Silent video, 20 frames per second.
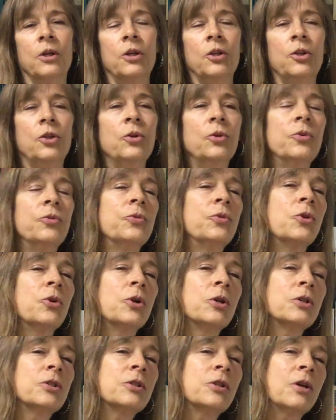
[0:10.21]
you of
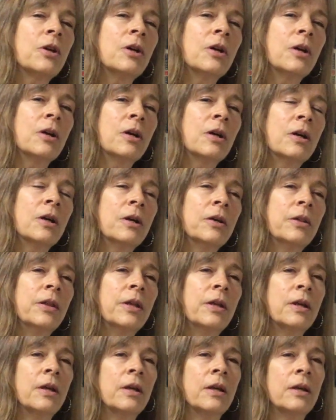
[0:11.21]
course are
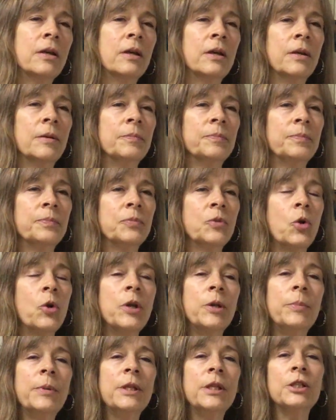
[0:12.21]
going
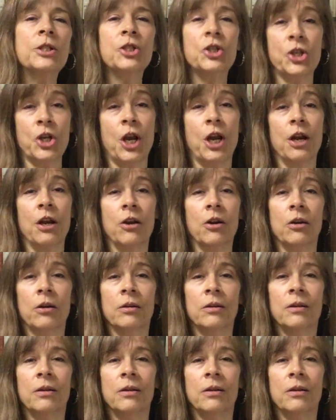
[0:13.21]
to be the chair